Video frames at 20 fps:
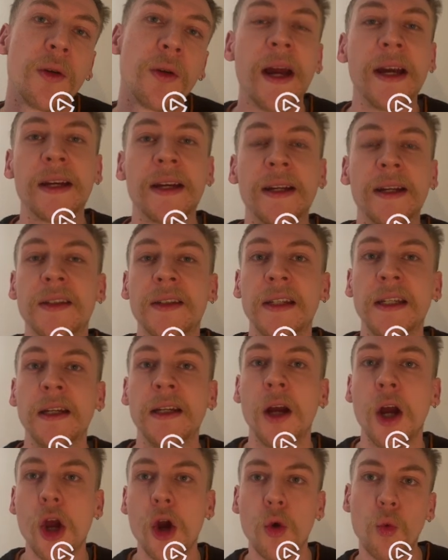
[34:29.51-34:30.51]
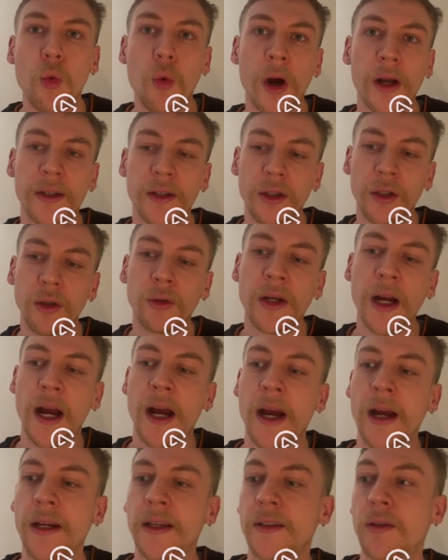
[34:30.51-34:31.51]
I can see what you
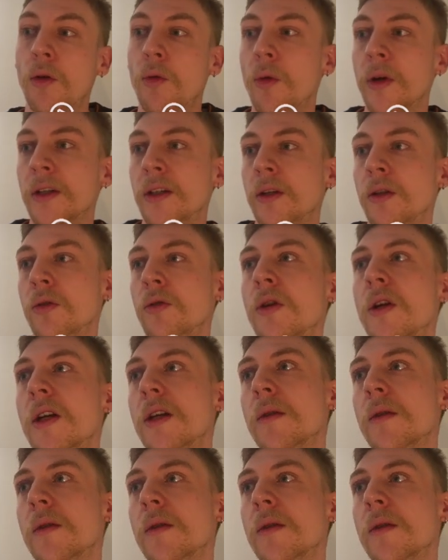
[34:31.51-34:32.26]
guys or what you